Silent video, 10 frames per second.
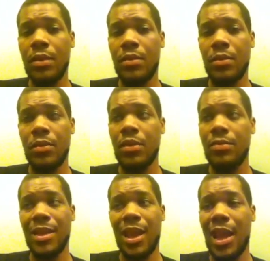So there's going
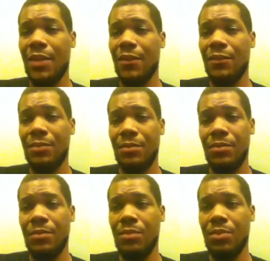to be a lot of
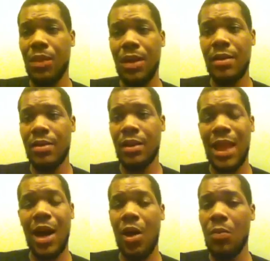places, a
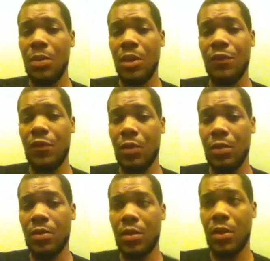lot of openings
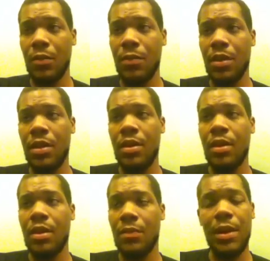for Sturm
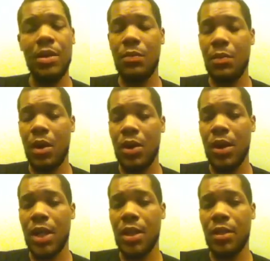compared to
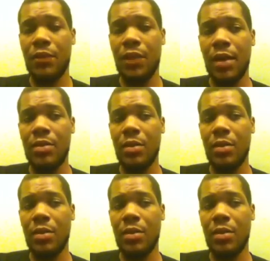Murray in this fight.